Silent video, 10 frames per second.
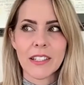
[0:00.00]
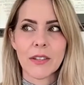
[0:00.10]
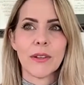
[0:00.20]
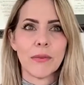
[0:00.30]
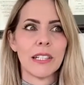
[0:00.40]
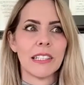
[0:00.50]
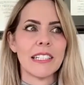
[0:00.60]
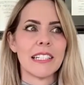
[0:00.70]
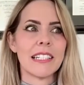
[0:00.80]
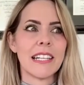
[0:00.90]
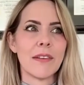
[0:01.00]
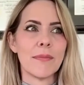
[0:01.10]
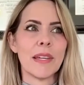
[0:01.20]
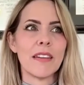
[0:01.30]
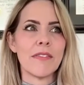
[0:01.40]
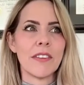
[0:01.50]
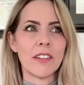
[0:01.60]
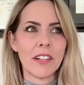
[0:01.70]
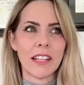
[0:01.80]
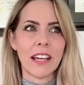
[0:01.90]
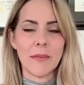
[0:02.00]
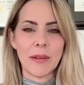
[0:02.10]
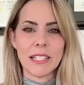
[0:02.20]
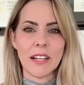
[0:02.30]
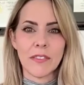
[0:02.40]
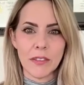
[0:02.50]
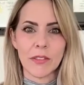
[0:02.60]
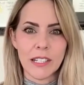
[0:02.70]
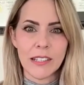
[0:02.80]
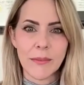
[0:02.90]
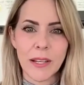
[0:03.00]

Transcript: So it really did take me figuring that out myself and reading the